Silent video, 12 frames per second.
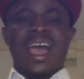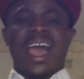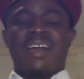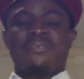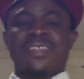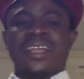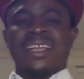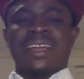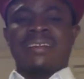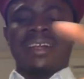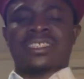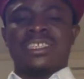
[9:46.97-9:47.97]
After the
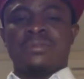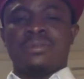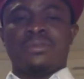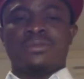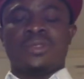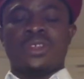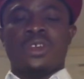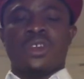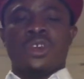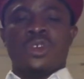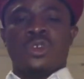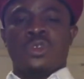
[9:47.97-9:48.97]
round table,
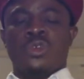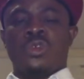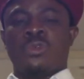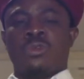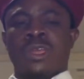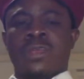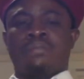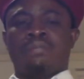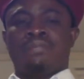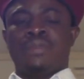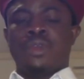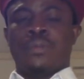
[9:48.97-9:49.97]

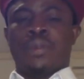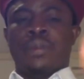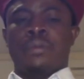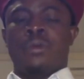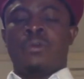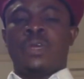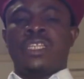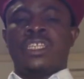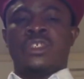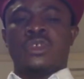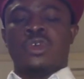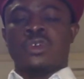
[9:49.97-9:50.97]
your people will
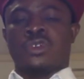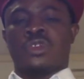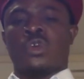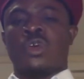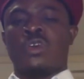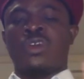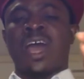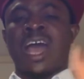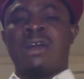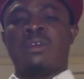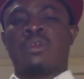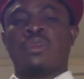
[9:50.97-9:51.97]
discuss on
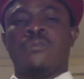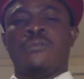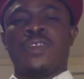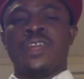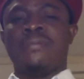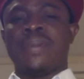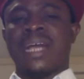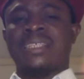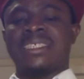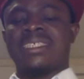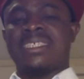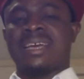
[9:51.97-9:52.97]
how to free
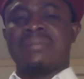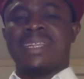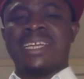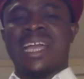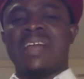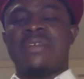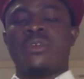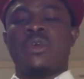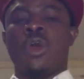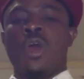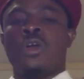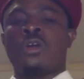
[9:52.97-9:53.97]
Mazi Nnamdi Kanu
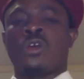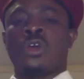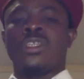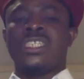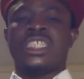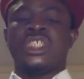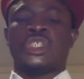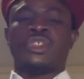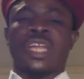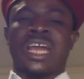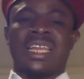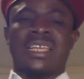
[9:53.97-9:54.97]

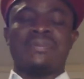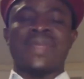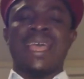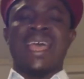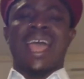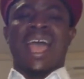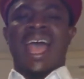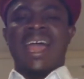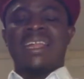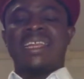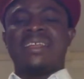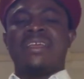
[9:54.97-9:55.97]
unconditionally,
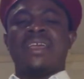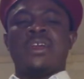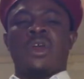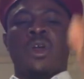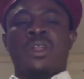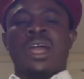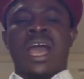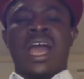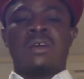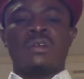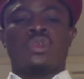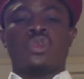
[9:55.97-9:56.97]
and on
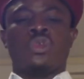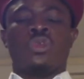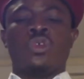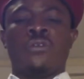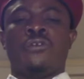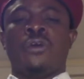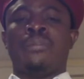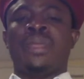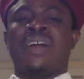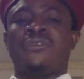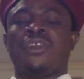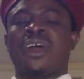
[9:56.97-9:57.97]
how to go for
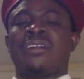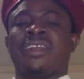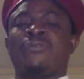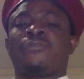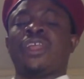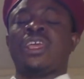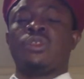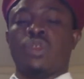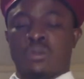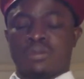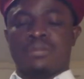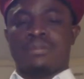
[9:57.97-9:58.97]
Biafra
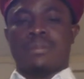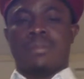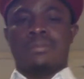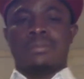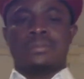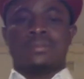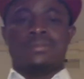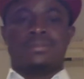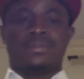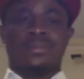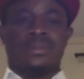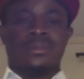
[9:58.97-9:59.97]
referendum
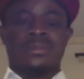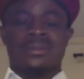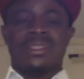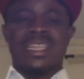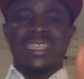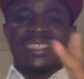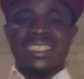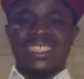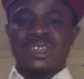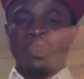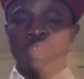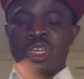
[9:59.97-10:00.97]
That
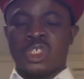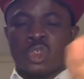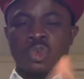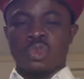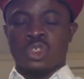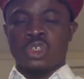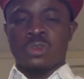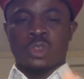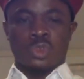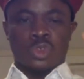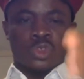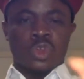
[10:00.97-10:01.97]
is the only solution
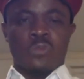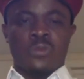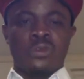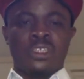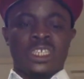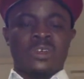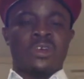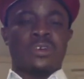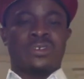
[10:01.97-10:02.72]
to solve the